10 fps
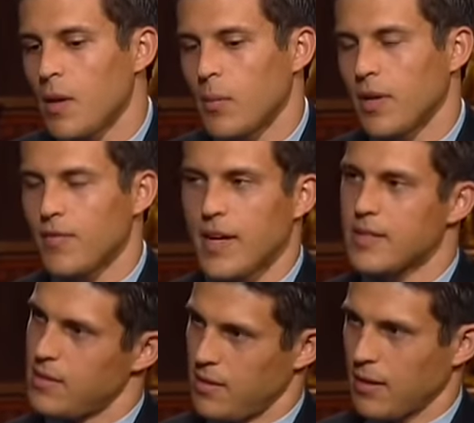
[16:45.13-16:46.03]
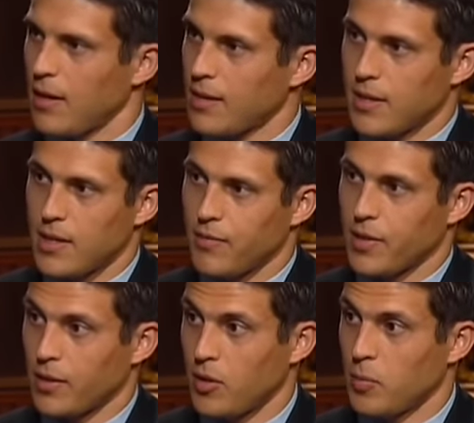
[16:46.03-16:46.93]
But if that's neglected even
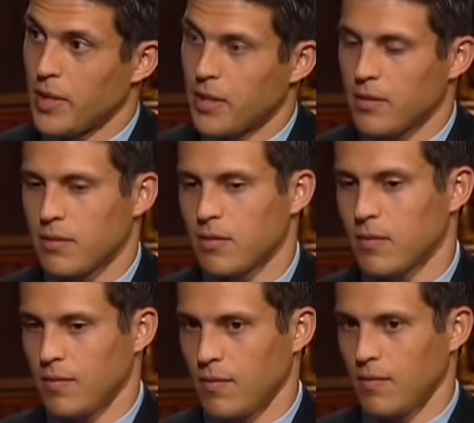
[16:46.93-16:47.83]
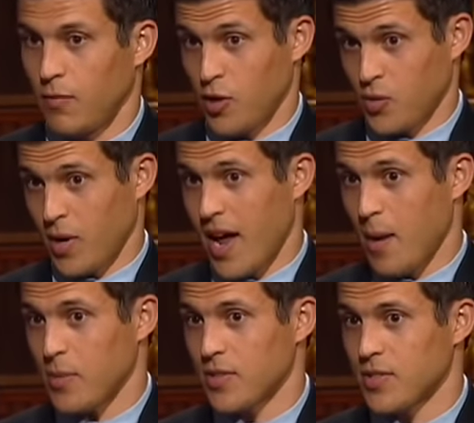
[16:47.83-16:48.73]
a little bit, first what
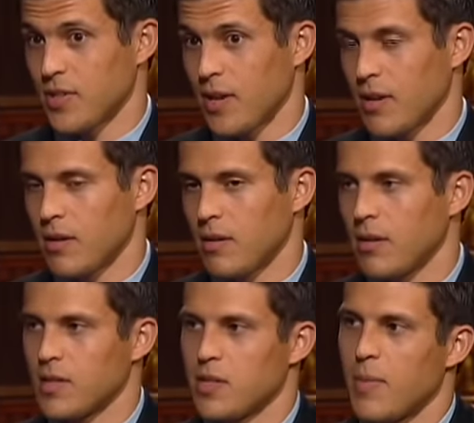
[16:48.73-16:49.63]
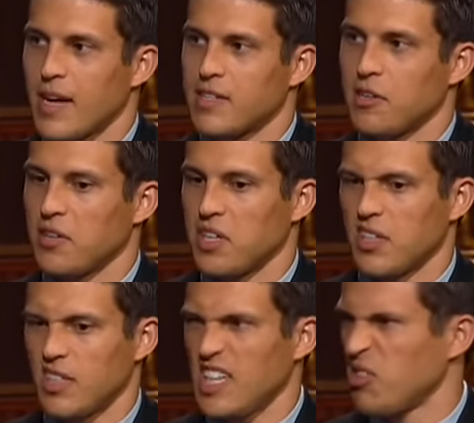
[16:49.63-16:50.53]
happens is the
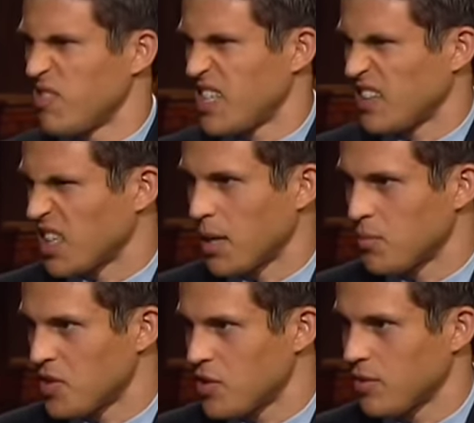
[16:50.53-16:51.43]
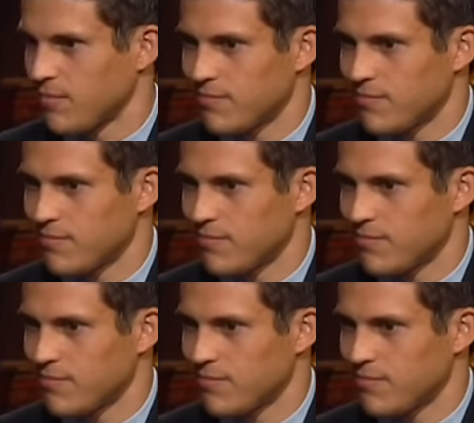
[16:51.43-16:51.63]
bacteria irritate the gum tissue.